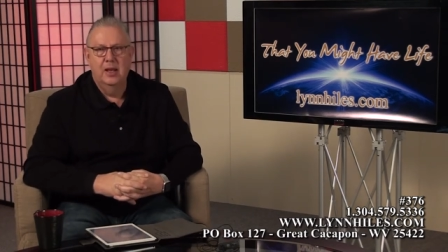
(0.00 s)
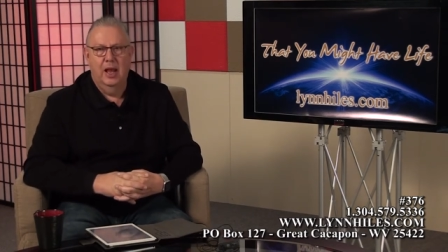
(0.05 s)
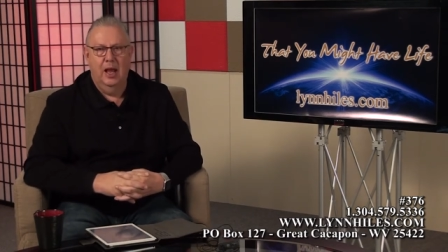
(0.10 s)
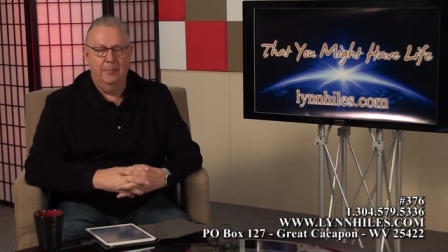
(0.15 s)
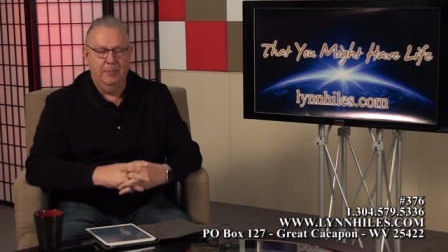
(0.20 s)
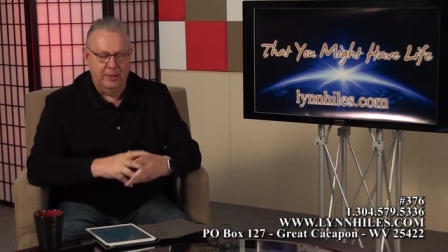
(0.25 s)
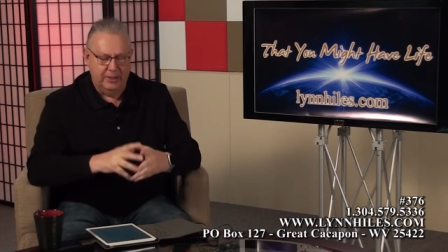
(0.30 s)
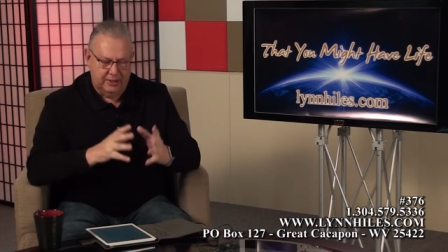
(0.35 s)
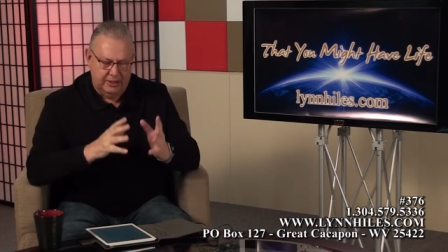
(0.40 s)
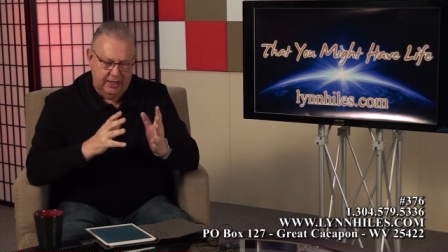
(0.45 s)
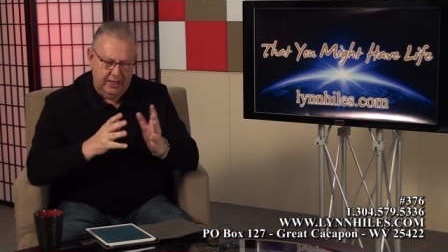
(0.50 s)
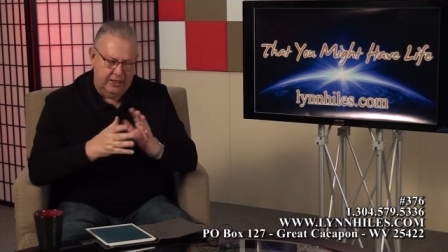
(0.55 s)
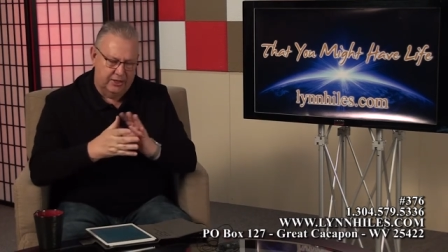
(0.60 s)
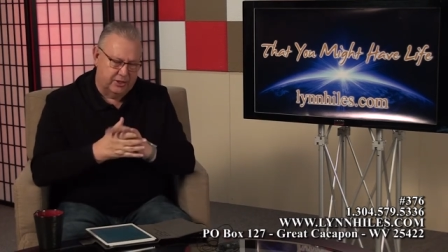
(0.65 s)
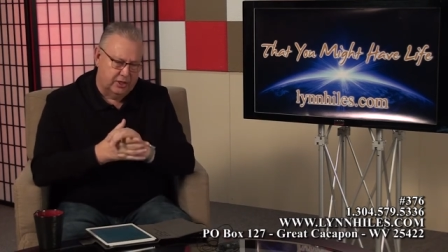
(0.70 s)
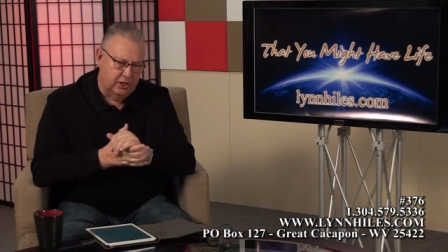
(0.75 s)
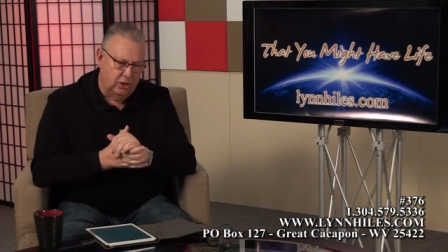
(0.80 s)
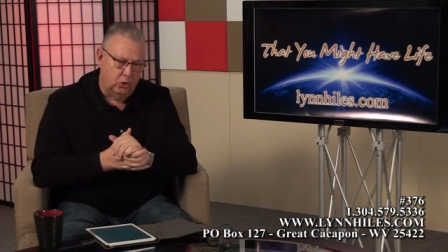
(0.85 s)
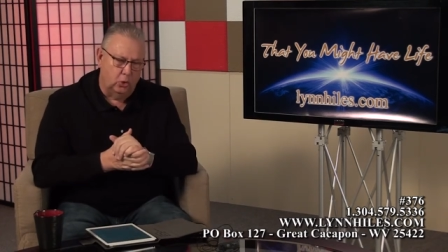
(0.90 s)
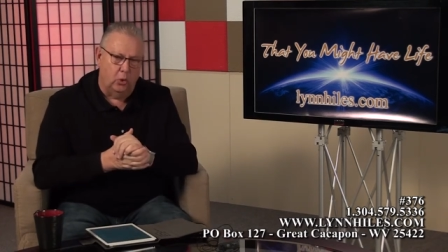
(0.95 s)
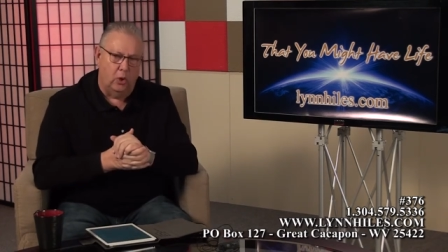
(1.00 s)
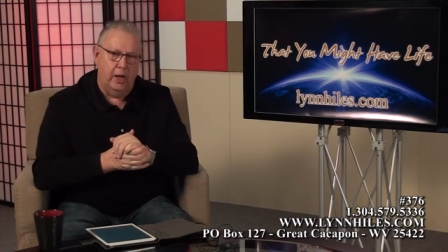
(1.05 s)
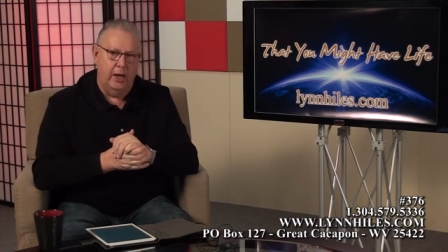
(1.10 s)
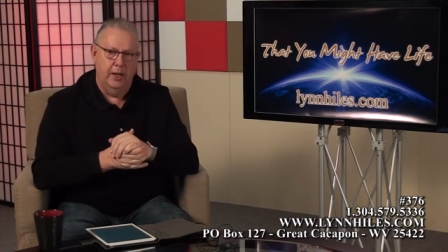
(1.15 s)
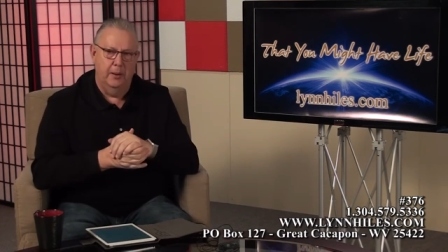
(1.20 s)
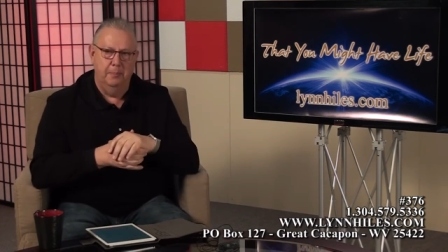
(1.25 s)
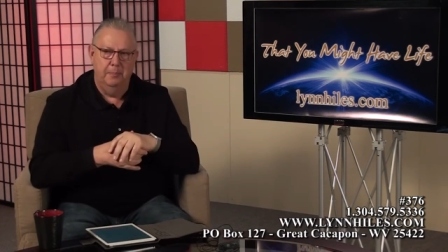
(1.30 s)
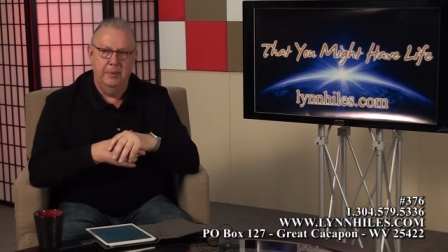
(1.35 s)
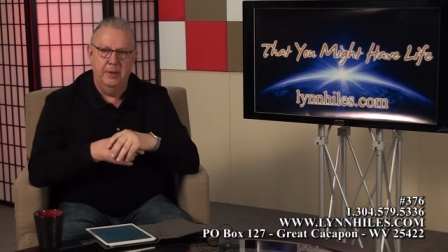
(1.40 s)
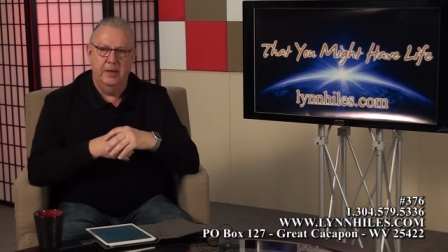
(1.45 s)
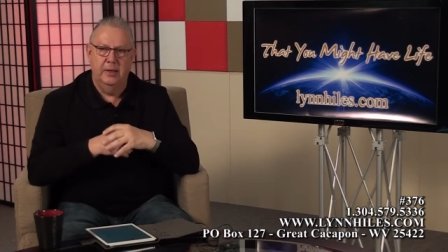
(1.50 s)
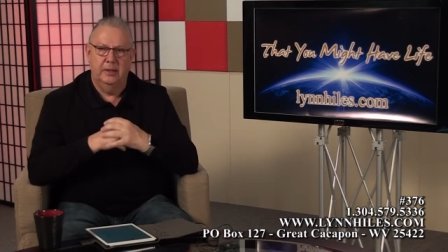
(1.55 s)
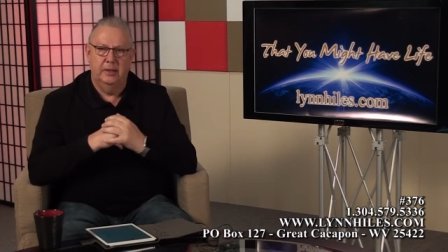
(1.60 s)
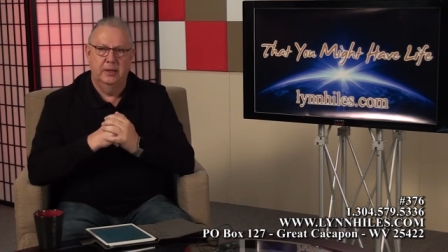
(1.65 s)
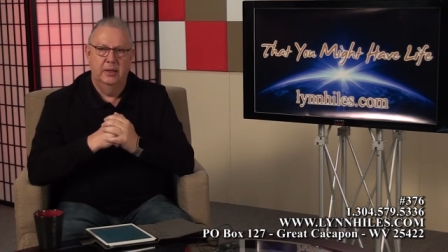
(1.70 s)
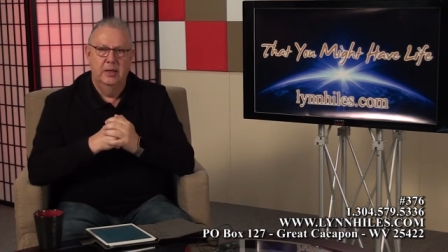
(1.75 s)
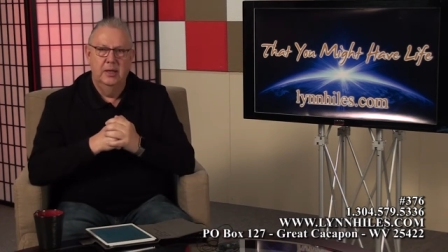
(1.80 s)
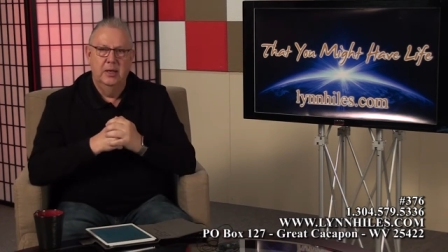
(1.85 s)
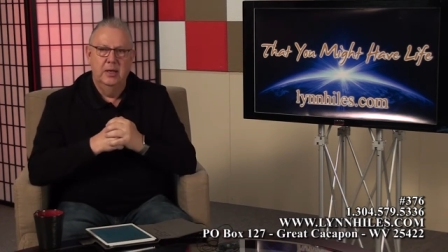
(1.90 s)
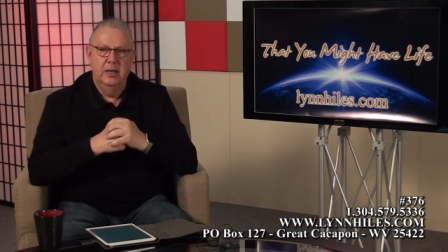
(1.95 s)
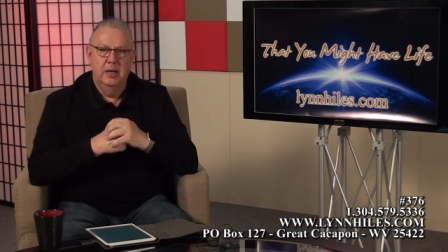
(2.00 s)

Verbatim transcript: I've been teaching quite a bit